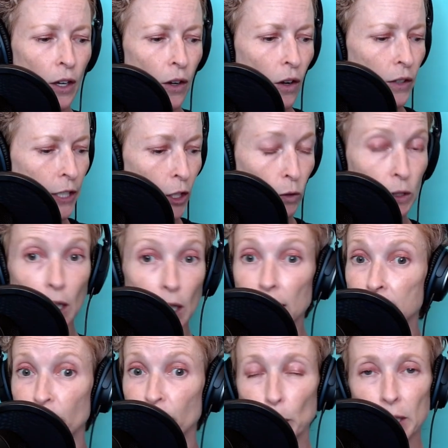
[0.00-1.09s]

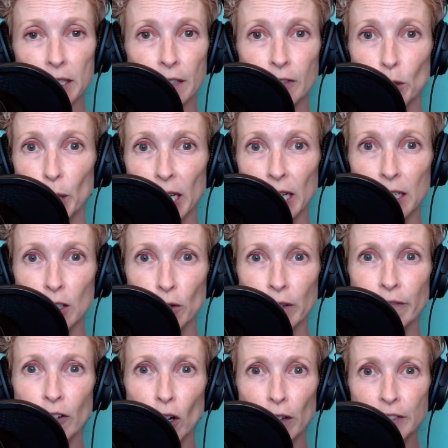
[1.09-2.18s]
lots of parts of your bodies are
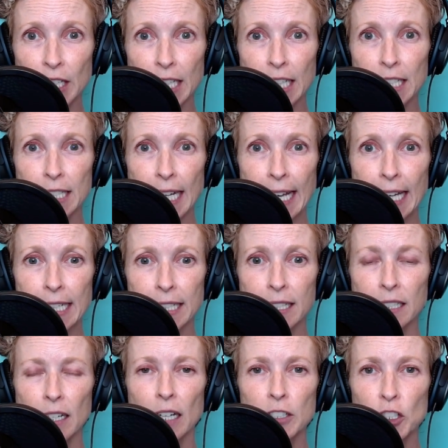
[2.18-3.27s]
involved in it, and it's
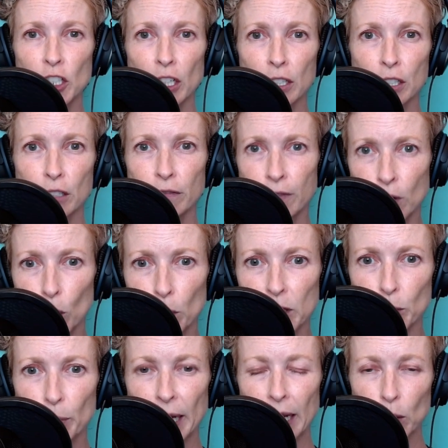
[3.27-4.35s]
not just forwards,
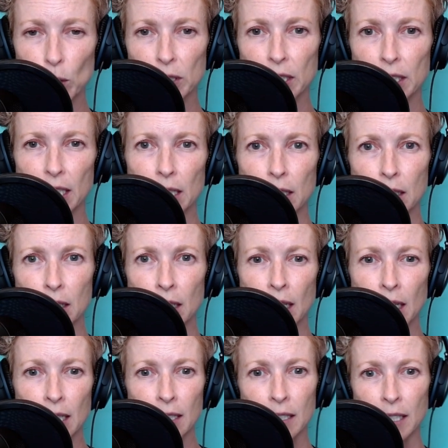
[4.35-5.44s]
backwards, it's
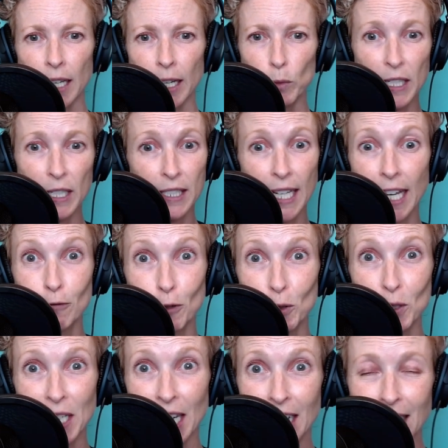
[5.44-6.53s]
sideways and
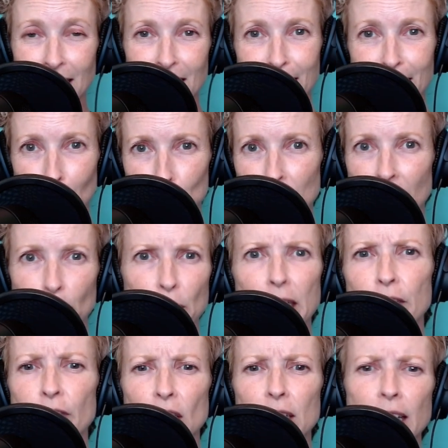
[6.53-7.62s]
rotating at the same time,
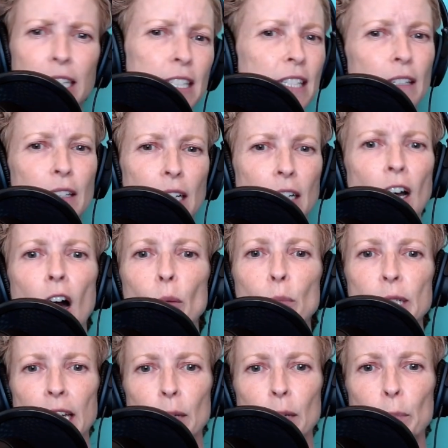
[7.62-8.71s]
it's a
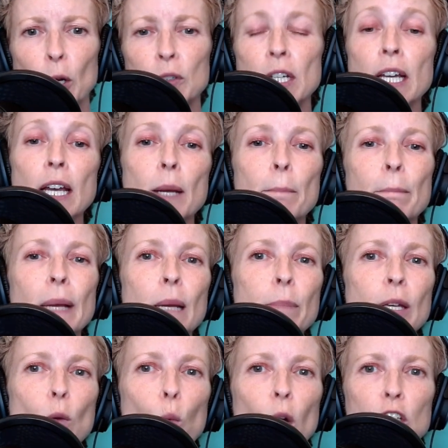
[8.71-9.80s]
complicated pose. Maybe
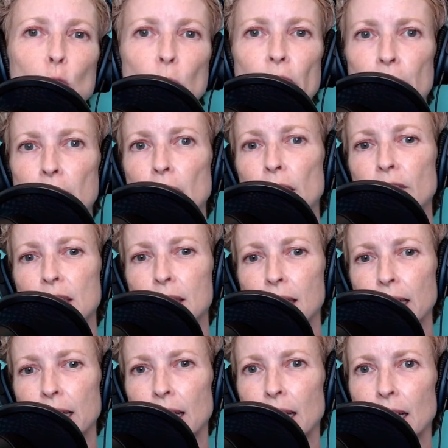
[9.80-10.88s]
what you would think of as
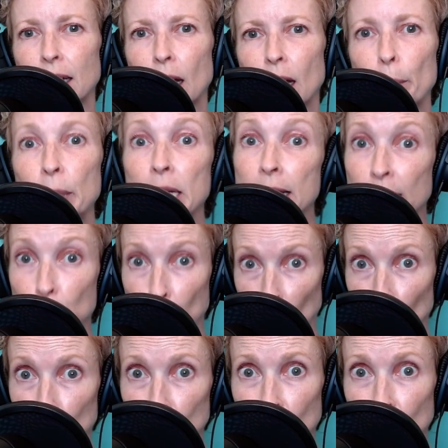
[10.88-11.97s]
like a peak
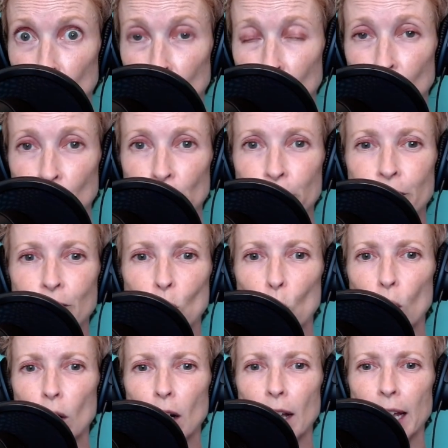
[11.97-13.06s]
pose
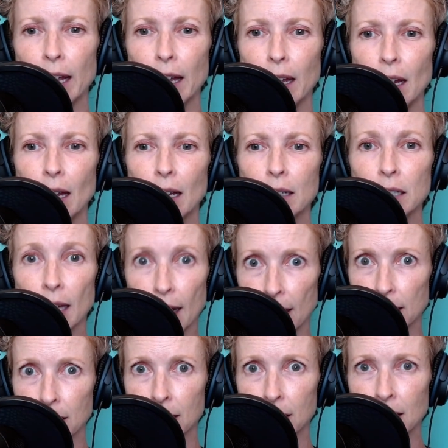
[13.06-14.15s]
for a
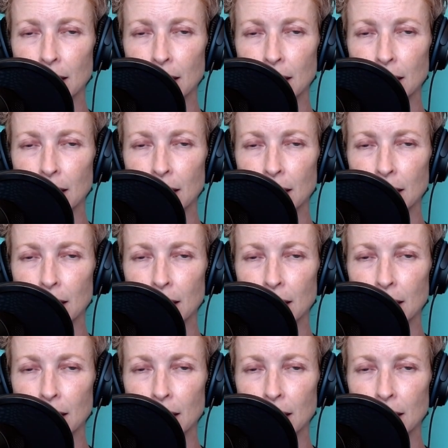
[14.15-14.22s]
class.